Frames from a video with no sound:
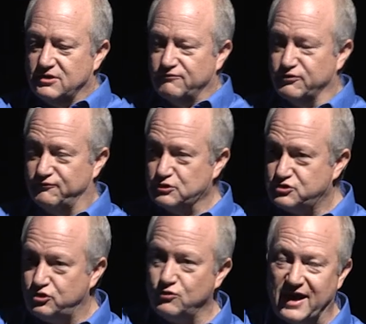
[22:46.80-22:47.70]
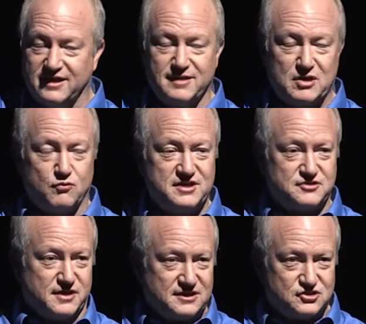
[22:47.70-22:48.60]
For the first two academic weeks
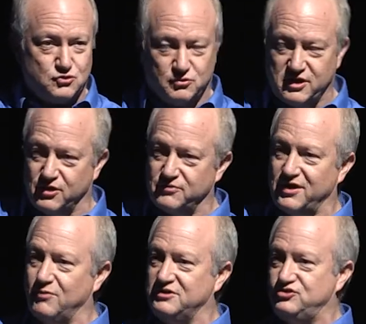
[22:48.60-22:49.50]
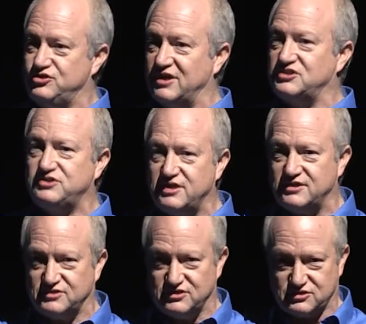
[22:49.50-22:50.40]
of the next school year, they would just
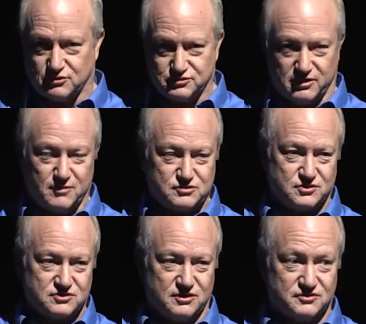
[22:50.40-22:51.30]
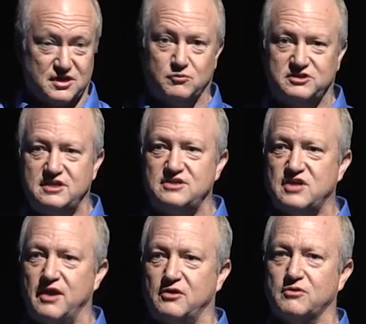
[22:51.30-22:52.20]
teach these social and emotional skills. They would teach
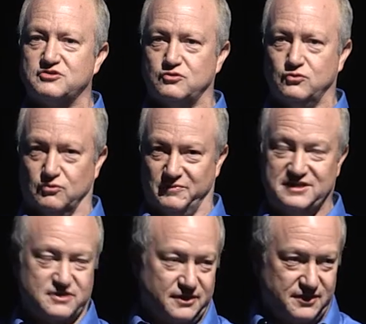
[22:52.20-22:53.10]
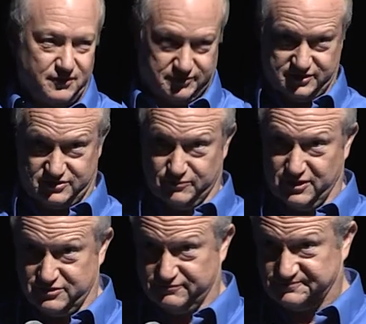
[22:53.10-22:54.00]
how to go to school. Basically, they would teach a
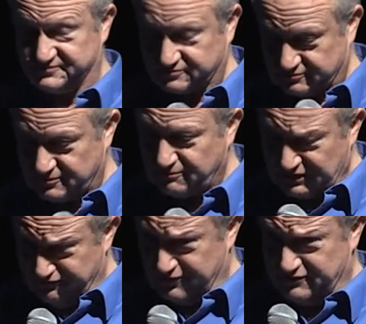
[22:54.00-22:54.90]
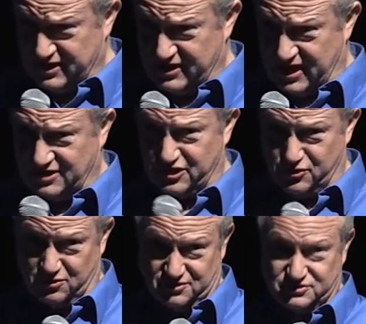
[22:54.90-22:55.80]
bunch of 15 to 18
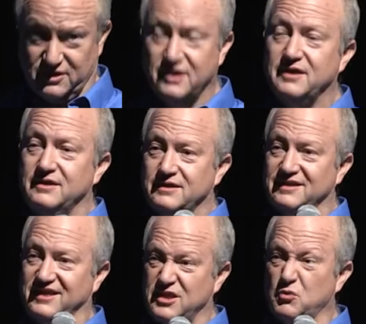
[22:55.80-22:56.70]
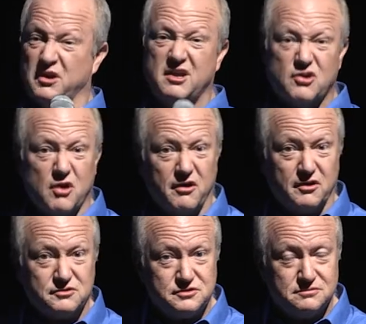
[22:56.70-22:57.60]
year olds like they were
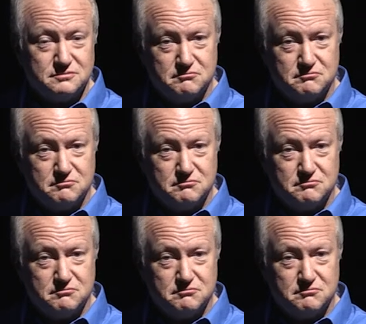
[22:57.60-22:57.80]
kindergartners.